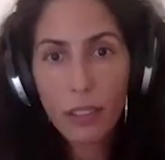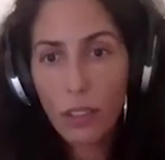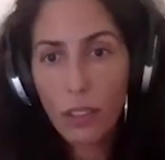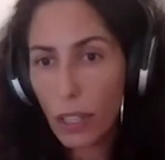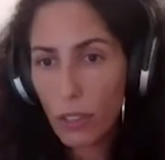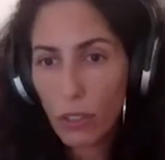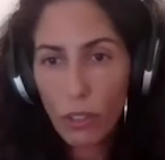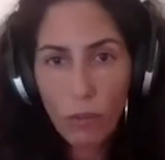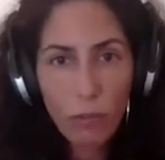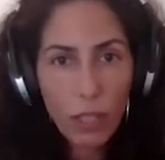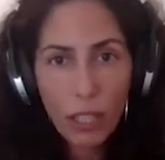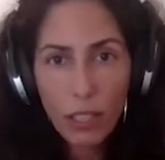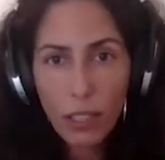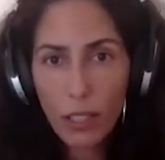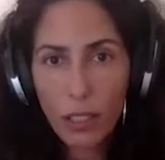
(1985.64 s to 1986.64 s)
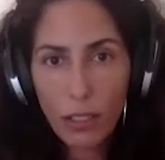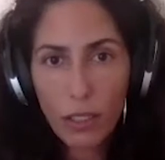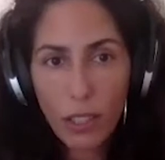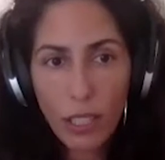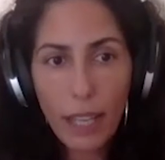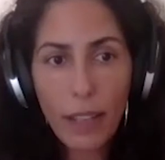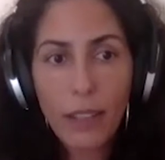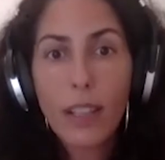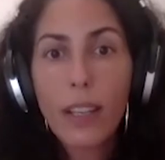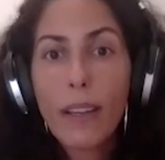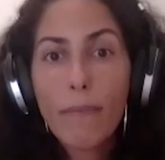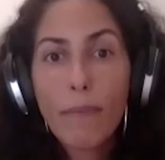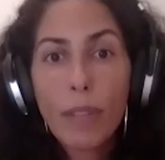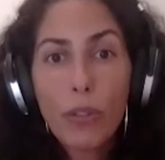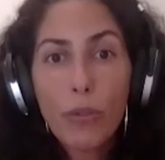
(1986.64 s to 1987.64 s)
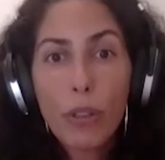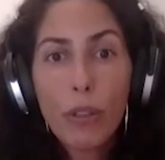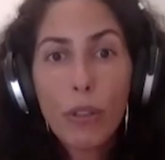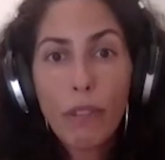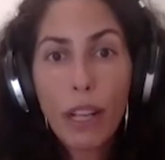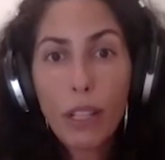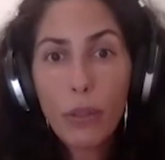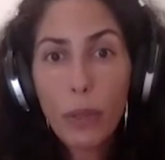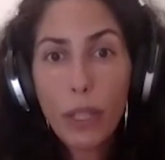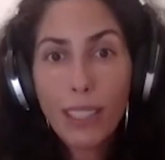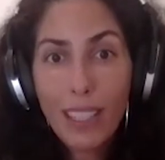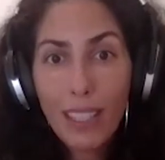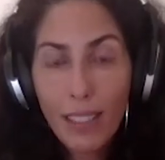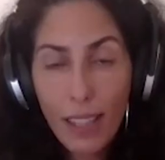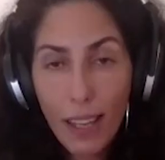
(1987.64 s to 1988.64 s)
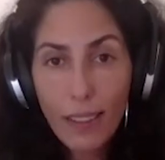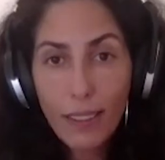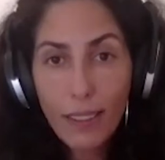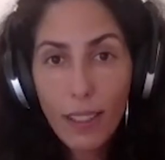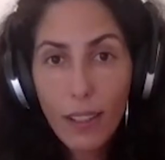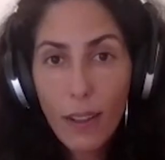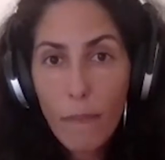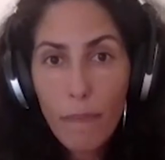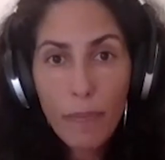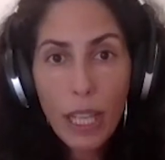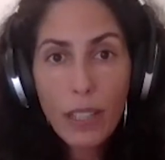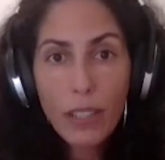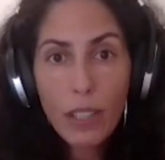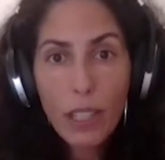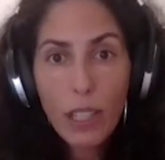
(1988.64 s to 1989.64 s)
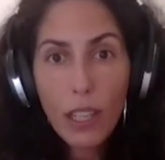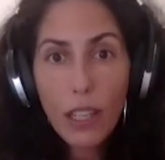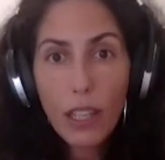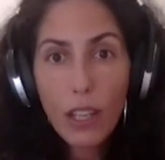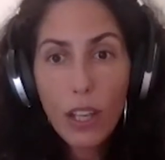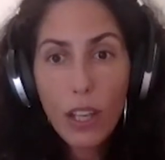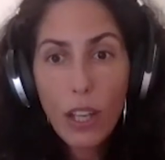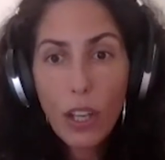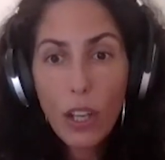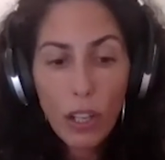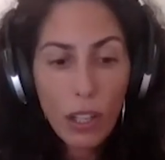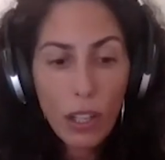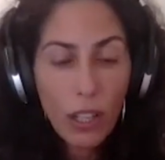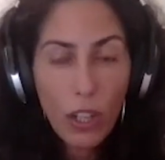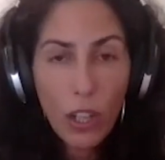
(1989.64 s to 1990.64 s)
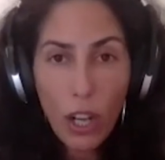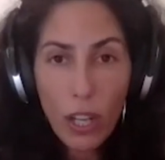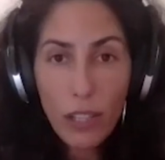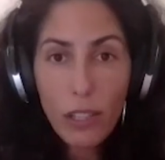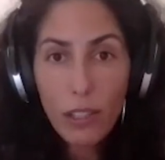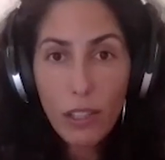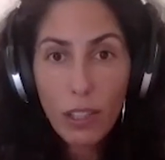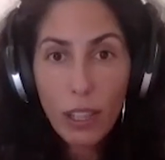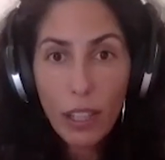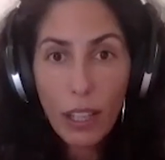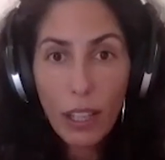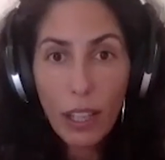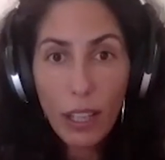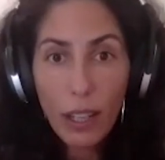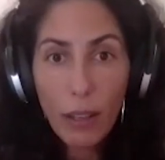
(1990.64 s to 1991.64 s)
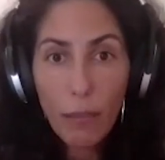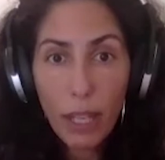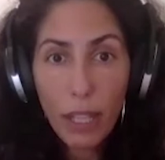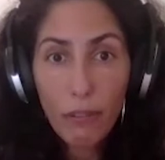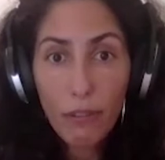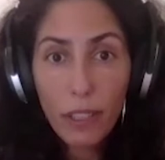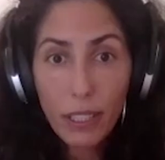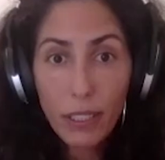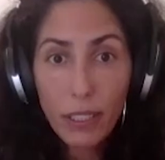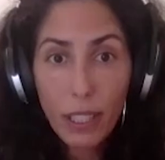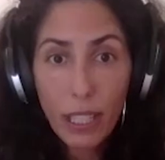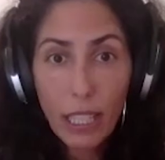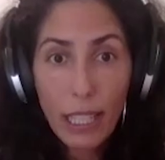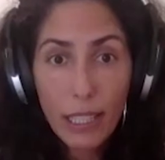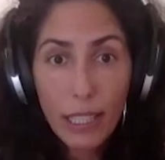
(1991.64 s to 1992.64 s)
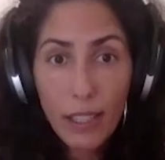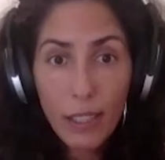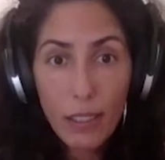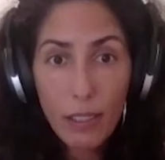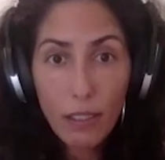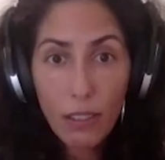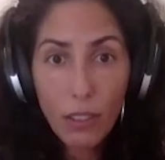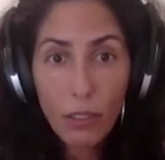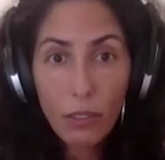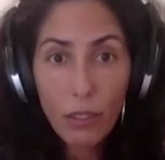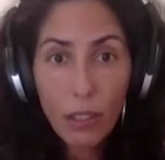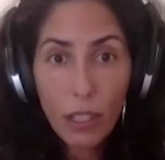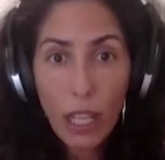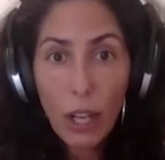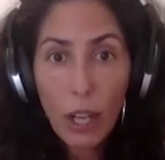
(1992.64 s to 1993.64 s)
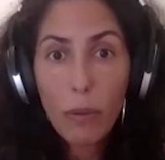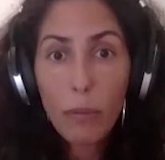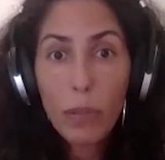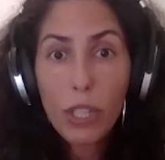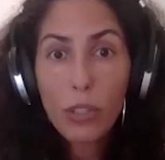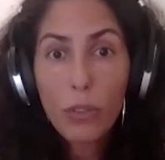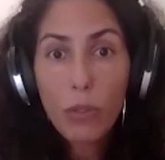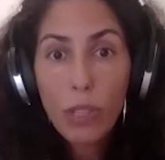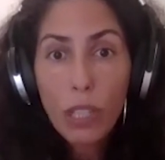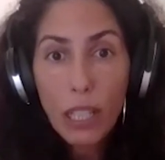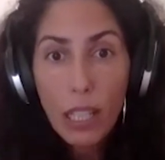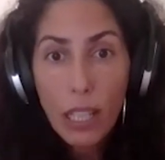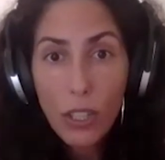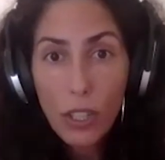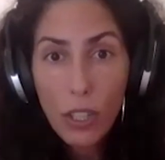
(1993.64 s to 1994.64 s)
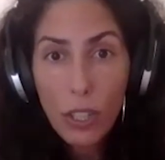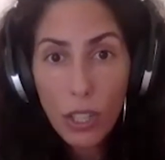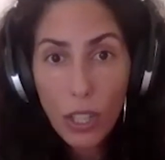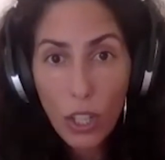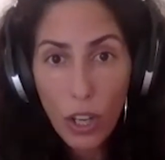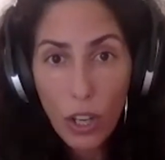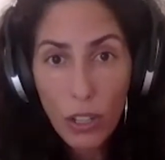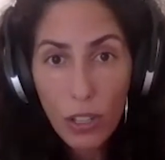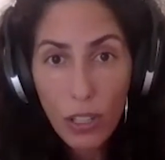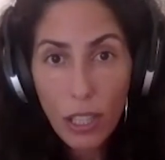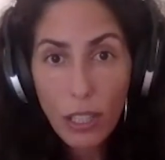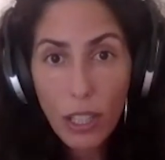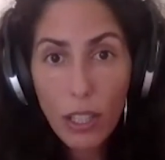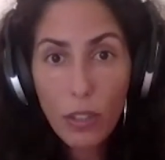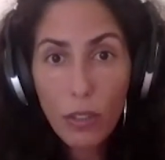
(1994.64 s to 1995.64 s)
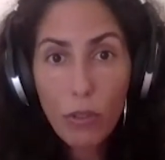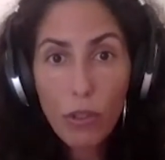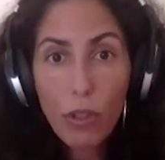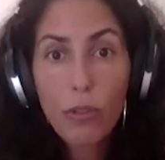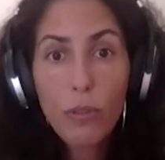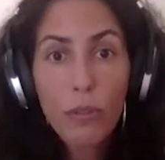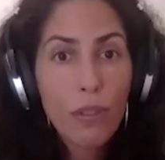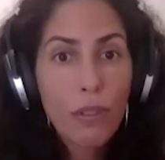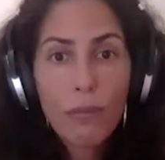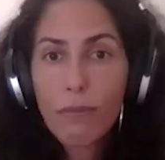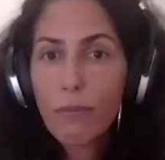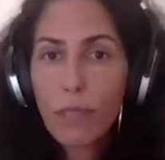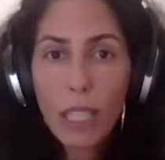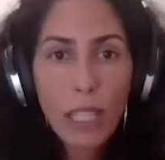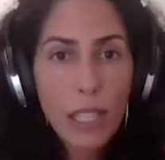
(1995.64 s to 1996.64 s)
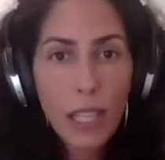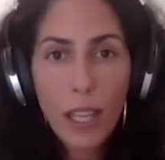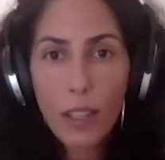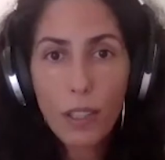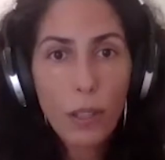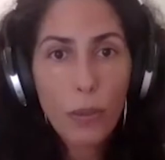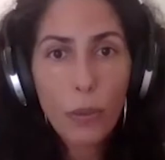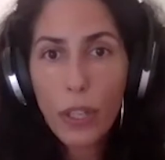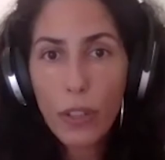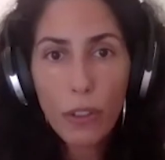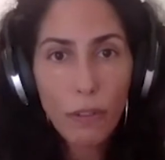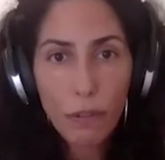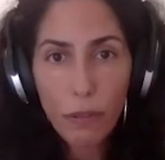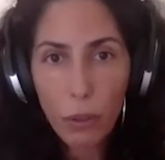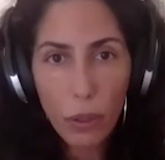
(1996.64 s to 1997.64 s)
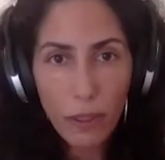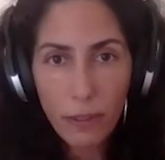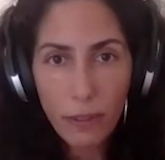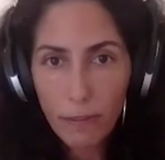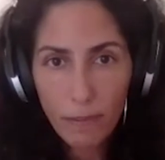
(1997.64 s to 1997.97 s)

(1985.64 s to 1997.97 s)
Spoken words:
Okay, so you take the 10. Then you evaluate these 10 and see cost benefit analysis. No, how much do they each cost? And then you choose, let's say 3 or 4.